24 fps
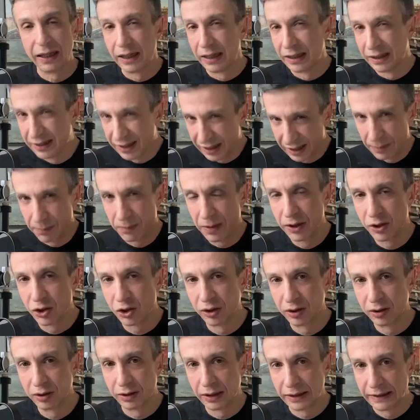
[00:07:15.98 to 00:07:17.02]
Did I
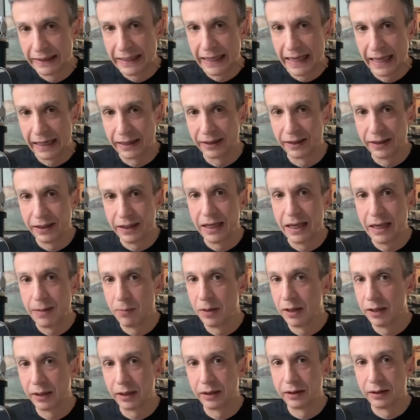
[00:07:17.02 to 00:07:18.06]
mention that Canada came
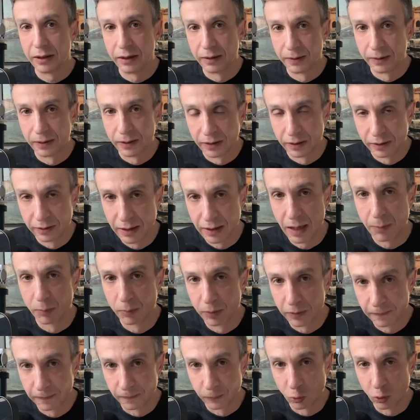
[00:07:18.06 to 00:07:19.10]
in at
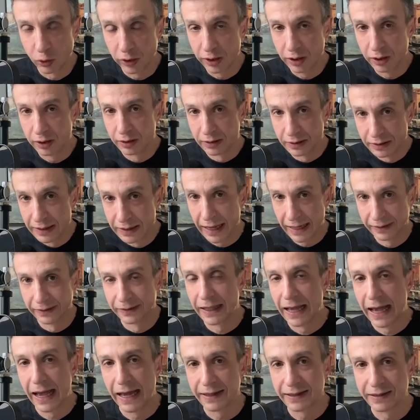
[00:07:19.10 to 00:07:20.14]
number 40, dead
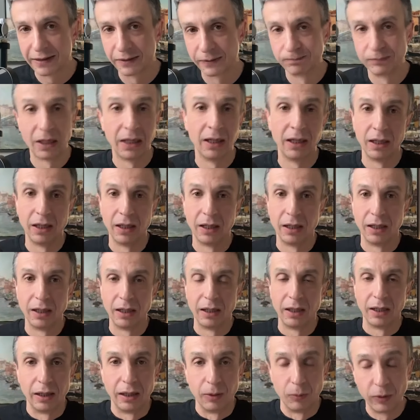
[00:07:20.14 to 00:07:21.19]
last?
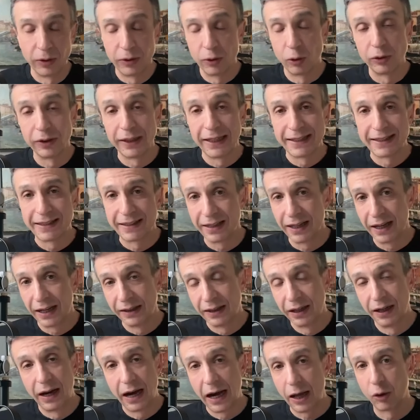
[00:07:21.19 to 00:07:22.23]
With all that
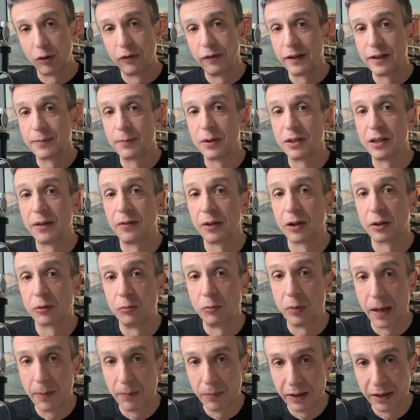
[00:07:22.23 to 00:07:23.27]
said, I don't have a specific
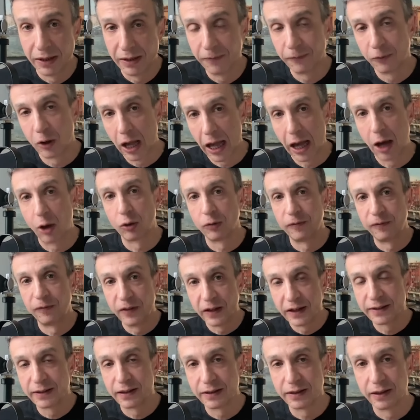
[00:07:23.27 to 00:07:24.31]
remedy for how to
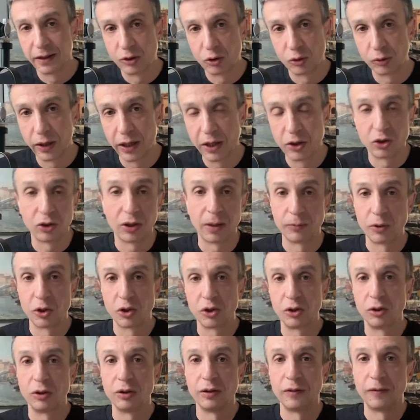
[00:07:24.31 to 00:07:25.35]
fix the situation. I'm just
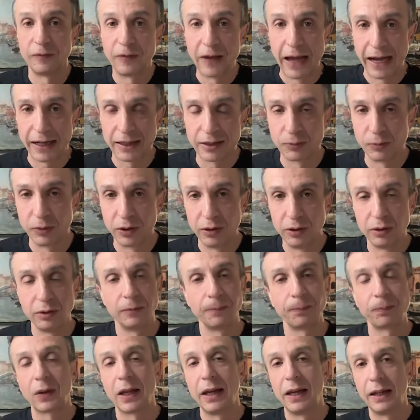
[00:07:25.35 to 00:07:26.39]
sharing the facts with
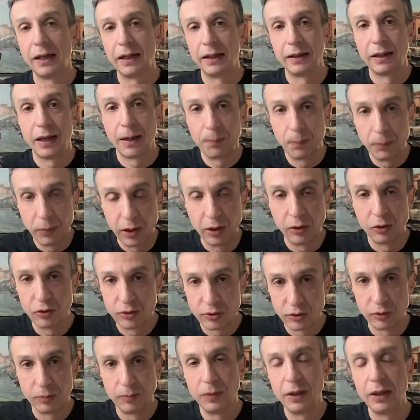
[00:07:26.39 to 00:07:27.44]
you, and it
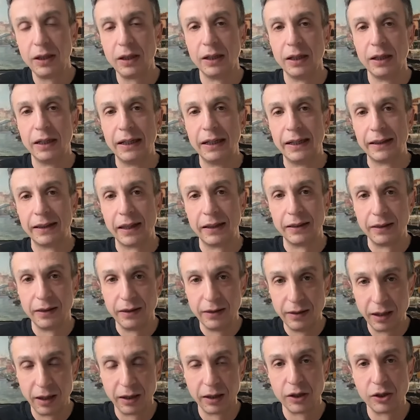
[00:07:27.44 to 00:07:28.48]
appears to me that the
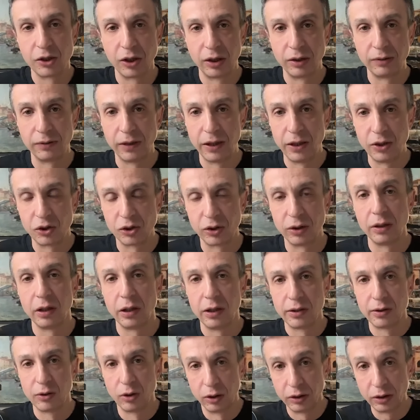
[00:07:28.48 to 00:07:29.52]
younger generation
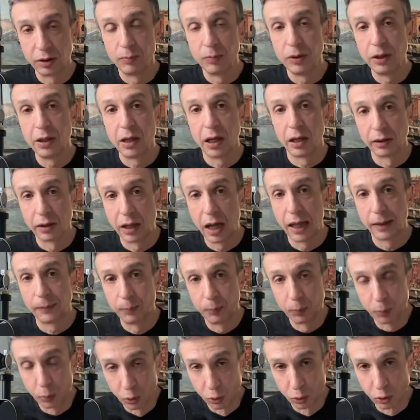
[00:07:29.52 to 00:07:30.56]
is going to be a lot
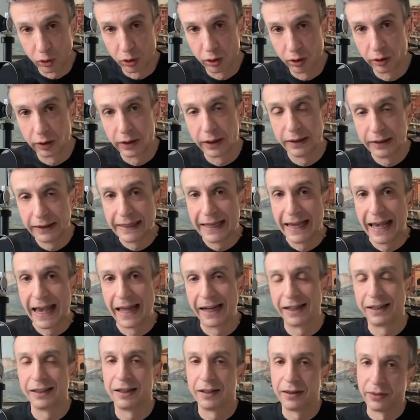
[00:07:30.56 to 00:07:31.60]
poorer in
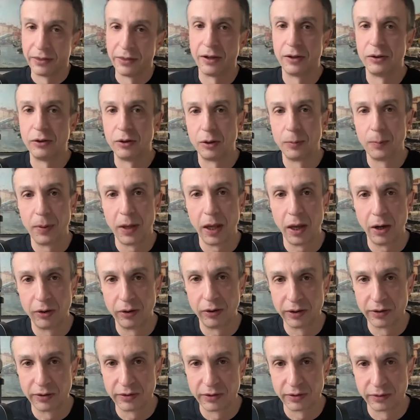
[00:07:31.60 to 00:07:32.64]
Canada than their
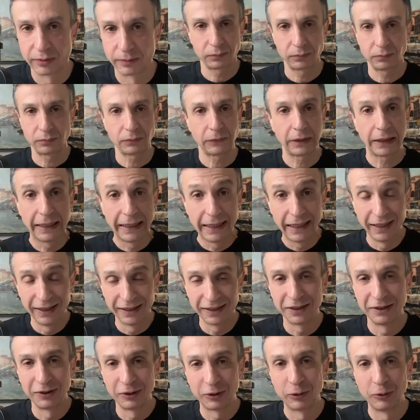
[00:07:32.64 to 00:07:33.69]
parents. In
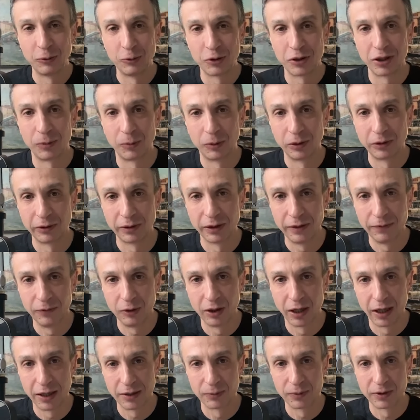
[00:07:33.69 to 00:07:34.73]
conclusion, I want to leave you
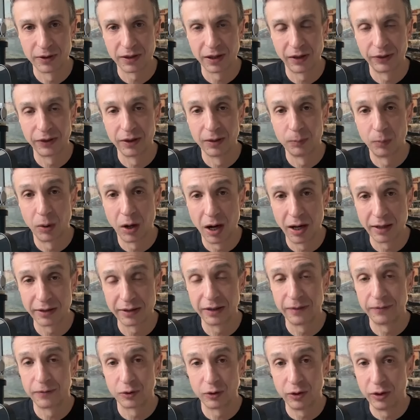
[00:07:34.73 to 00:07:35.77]
guys with something
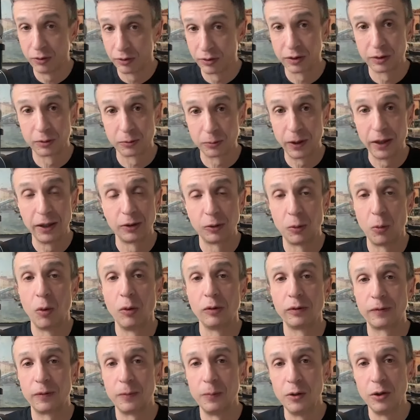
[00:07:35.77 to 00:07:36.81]
positive. So here's a great
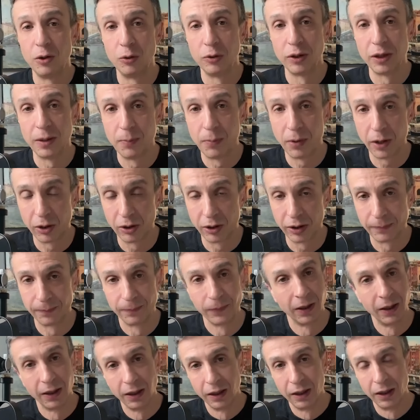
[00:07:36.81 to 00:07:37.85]
quote from Yogi Berra
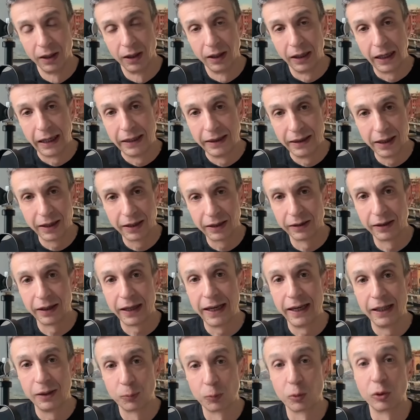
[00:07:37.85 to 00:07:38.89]
A nickel
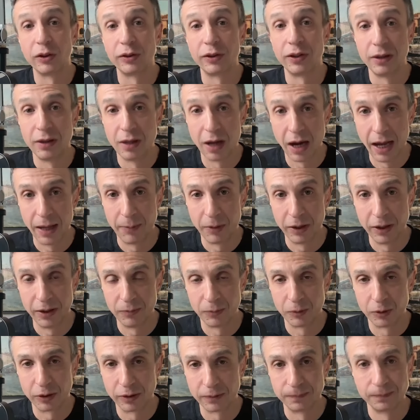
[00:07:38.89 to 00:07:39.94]
ain't worth a dime
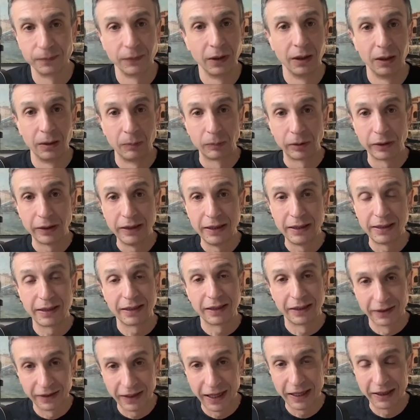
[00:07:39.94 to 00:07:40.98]
anymore. Please
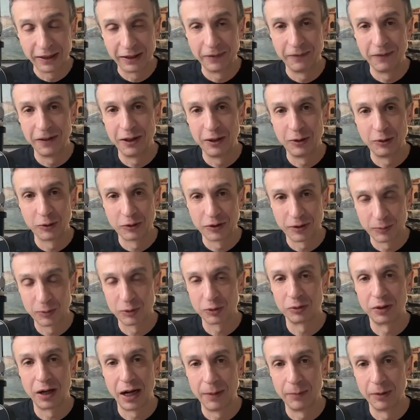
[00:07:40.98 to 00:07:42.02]
like the video,
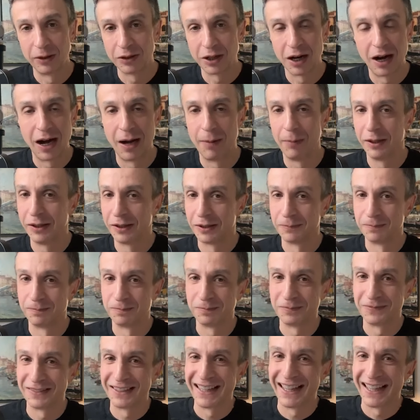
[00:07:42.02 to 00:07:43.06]
subscribe, and comment,
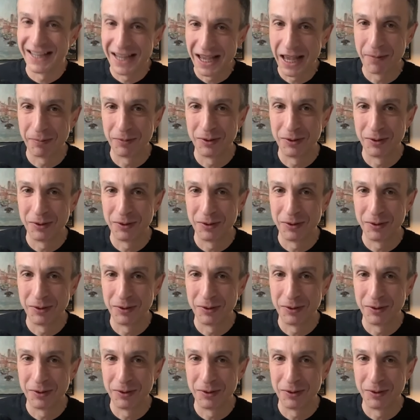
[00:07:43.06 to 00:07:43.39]
and Happy